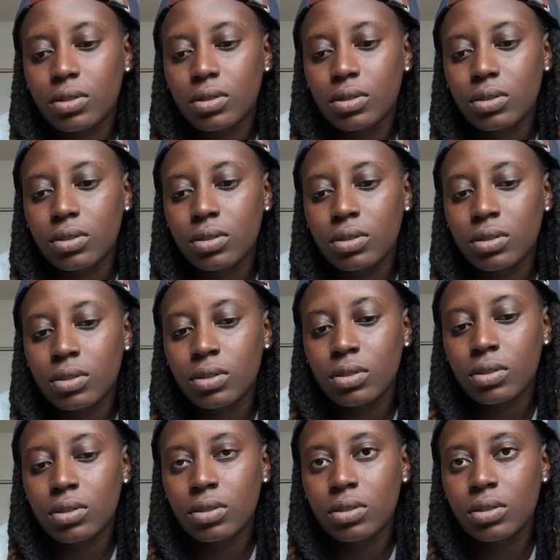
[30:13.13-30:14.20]

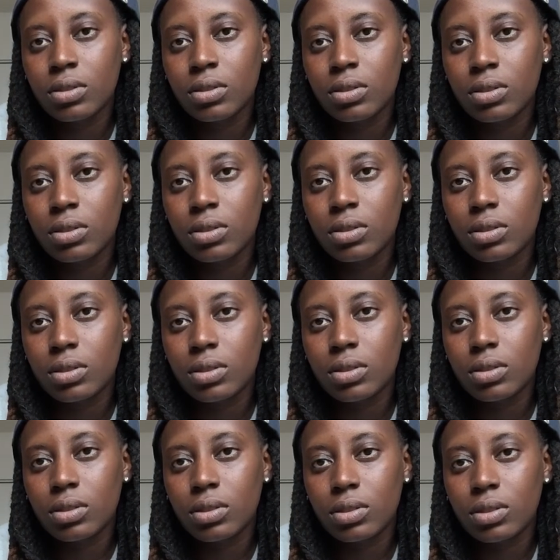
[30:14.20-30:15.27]

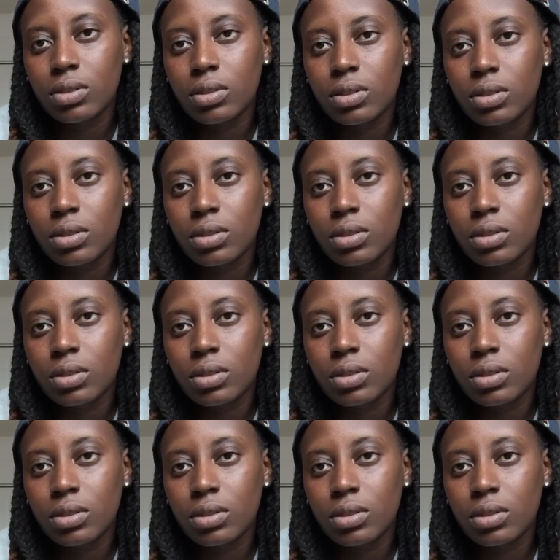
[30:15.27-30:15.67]
(not speaking)